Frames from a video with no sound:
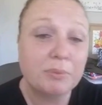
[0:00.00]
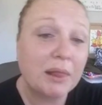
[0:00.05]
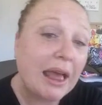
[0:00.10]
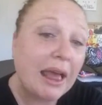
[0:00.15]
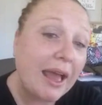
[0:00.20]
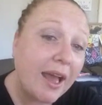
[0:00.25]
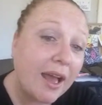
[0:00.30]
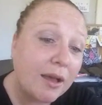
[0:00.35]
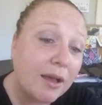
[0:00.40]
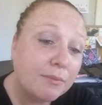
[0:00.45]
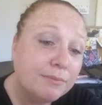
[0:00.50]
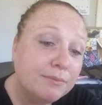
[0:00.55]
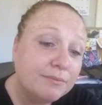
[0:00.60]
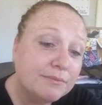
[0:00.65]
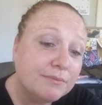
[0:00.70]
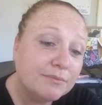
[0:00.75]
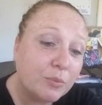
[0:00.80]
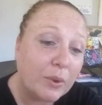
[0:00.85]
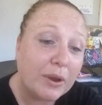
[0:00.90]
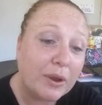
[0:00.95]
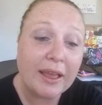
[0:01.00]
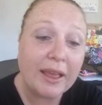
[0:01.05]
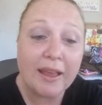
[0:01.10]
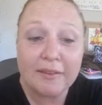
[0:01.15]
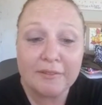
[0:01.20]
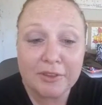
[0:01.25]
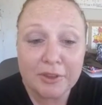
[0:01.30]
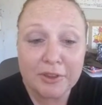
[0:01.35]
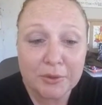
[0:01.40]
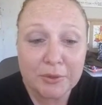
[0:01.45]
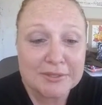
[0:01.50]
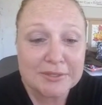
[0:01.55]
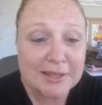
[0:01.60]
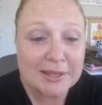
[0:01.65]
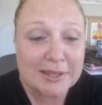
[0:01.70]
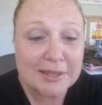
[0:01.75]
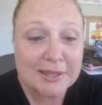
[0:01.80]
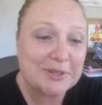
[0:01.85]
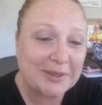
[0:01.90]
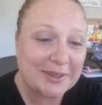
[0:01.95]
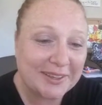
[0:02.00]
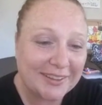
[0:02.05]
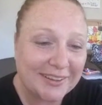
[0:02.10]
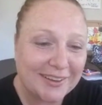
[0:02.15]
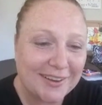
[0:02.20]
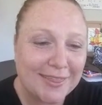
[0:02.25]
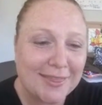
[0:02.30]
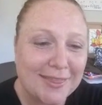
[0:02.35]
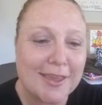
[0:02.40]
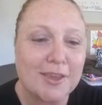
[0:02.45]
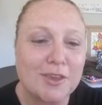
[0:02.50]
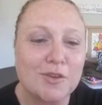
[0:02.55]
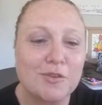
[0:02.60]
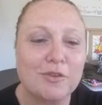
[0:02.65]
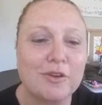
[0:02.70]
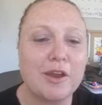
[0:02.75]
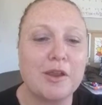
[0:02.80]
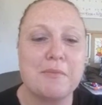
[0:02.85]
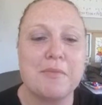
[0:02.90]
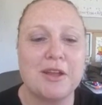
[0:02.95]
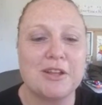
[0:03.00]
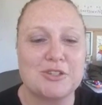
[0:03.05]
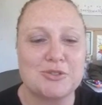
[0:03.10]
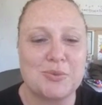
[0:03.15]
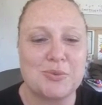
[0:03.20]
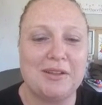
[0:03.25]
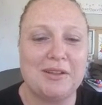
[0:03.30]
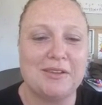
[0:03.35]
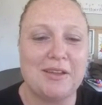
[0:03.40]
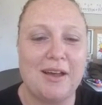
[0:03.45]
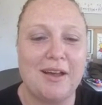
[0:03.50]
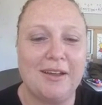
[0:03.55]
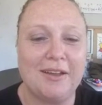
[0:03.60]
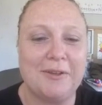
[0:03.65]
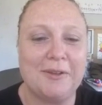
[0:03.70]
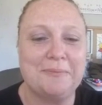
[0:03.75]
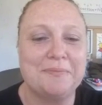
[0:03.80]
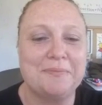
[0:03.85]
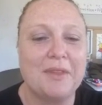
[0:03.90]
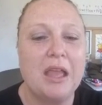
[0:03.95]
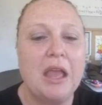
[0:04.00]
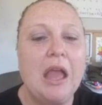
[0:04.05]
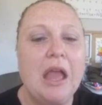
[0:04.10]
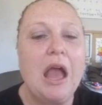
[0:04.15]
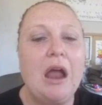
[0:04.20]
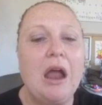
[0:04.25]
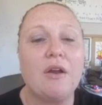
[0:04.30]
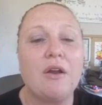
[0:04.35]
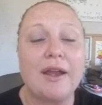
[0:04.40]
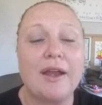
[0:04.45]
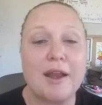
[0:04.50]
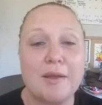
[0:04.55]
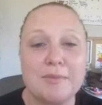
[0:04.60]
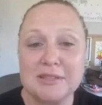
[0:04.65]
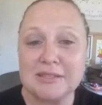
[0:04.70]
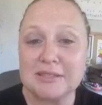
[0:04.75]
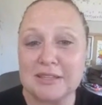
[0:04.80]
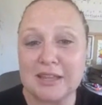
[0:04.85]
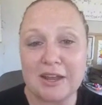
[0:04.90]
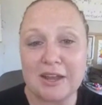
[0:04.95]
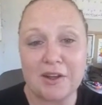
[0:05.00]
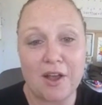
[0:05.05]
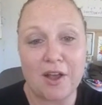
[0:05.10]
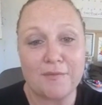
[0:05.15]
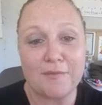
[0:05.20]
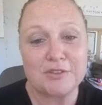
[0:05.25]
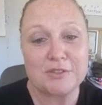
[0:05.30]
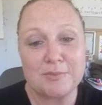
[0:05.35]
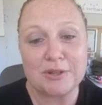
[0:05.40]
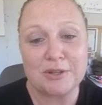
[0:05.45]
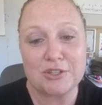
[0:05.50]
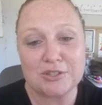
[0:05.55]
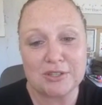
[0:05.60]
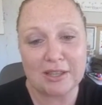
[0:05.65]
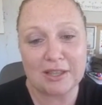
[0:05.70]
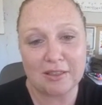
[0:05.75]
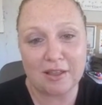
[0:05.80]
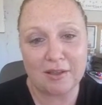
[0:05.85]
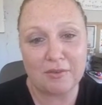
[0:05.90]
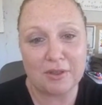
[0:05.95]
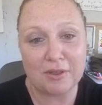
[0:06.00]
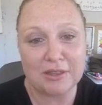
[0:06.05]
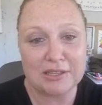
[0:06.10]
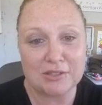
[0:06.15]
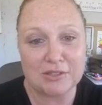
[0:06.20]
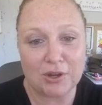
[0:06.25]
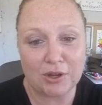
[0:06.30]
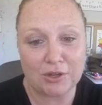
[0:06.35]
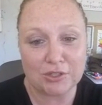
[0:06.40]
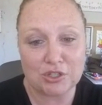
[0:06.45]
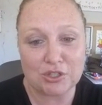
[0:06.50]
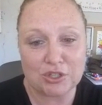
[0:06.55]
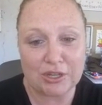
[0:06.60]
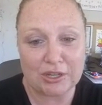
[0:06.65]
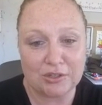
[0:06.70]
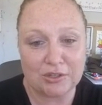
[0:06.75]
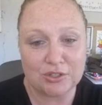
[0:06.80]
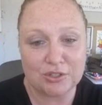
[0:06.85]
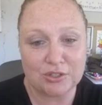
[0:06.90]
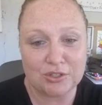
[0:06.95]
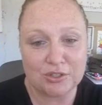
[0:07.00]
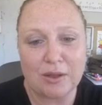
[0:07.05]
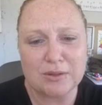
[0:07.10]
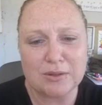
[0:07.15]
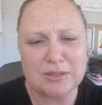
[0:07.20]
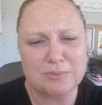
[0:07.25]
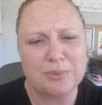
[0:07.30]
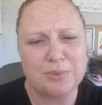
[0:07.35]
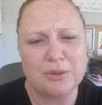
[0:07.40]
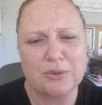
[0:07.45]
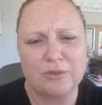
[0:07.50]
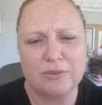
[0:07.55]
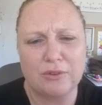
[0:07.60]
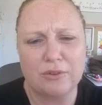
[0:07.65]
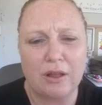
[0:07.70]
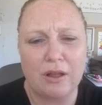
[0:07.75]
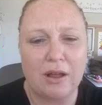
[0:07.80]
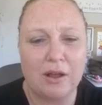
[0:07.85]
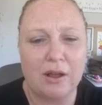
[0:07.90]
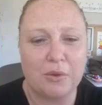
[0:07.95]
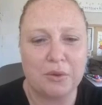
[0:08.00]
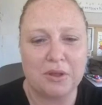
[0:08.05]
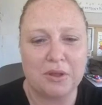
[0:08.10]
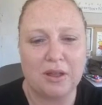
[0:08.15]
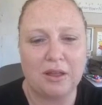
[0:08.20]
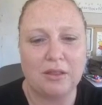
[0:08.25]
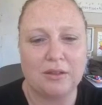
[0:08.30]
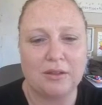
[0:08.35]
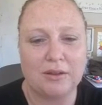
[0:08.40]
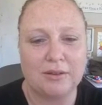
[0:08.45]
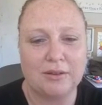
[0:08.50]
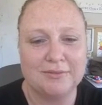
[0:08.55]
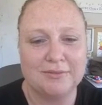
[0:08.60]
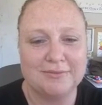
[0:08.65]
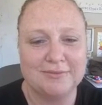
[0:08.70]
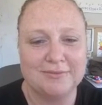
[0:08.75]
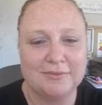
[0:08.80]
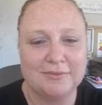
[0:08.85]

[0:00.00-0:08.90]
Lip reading: Blab, what have you. Sounds good. Thank you very much, Doc. All right, I'm going to sign off. As much as I love all these hearts changing, now it's a beautiful aqua color.